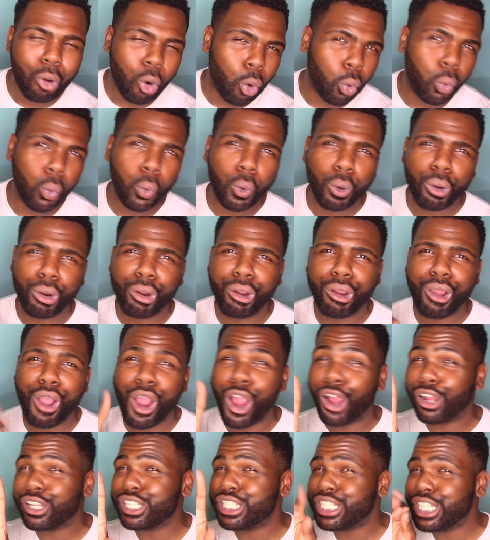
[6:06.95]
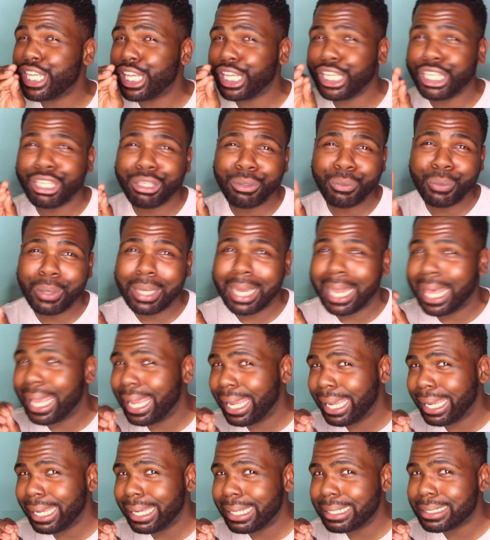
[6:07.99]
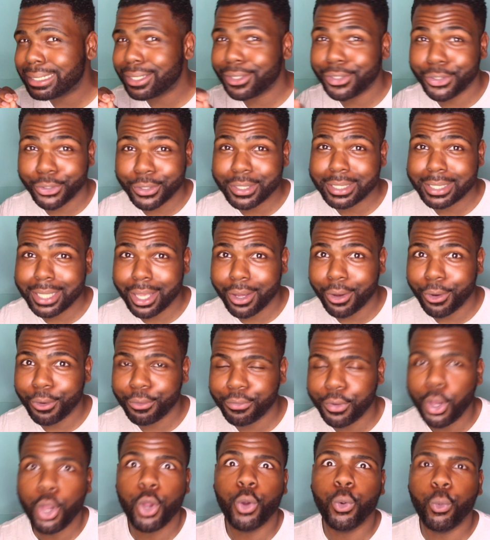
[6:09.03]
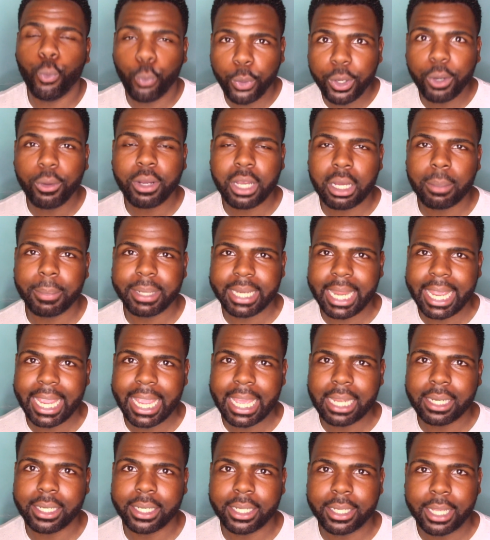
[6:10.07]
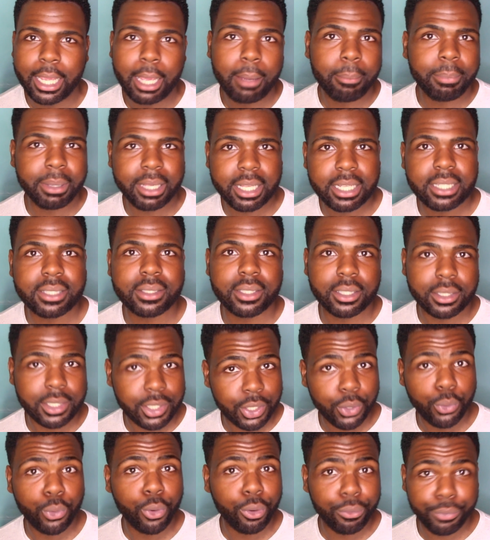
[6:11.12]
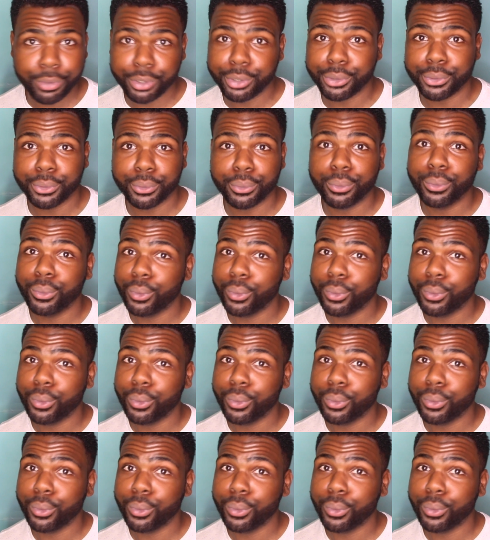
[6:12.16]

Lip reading: or articulate yourself will come in handy, because the two of you,